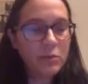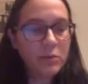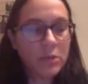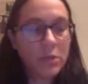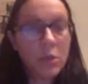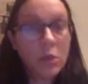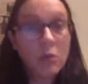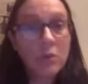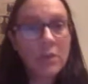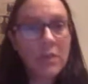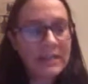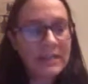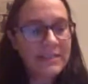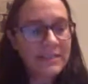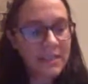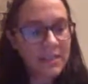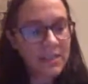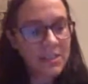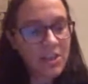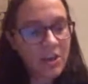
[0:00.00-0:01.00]

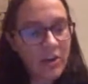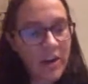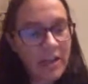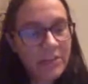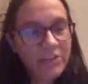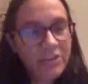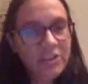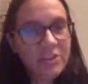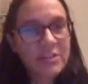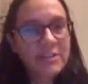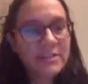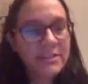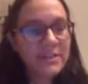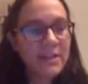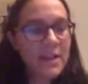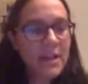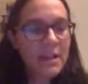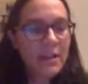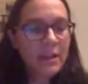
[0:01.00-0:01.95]
long-lasting interactions